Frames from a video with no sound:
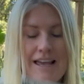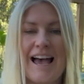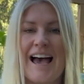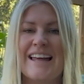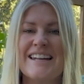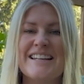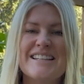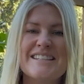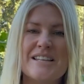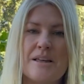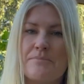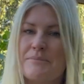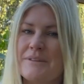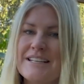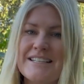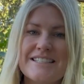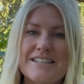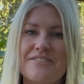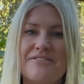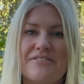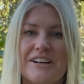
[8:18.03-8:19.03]
And it's something
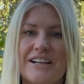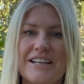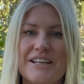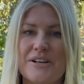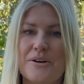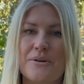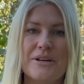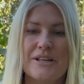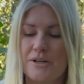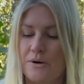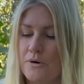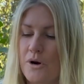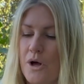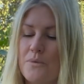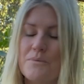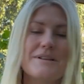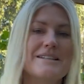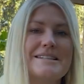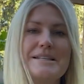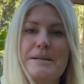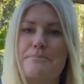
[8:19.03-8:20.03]
different. You know, you don't
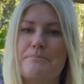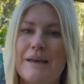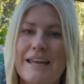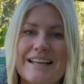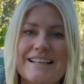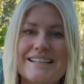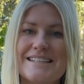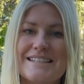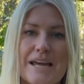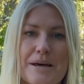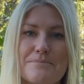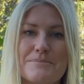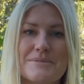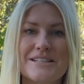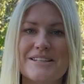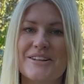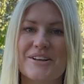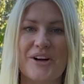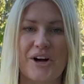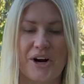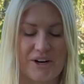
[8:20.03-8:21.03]
always see pink stems
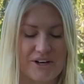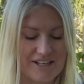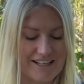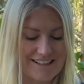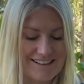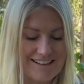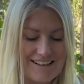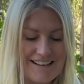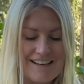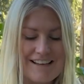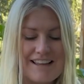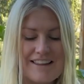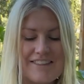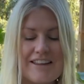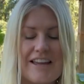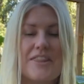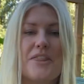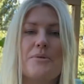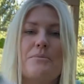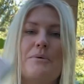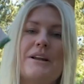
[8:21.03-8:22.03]
in the garden. The
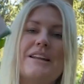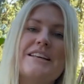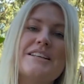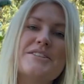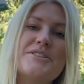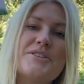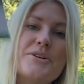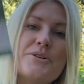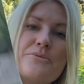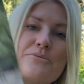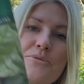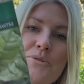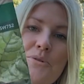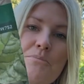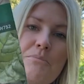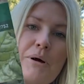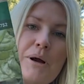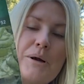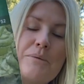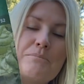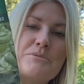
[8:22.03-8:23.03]
other one is the rhubarb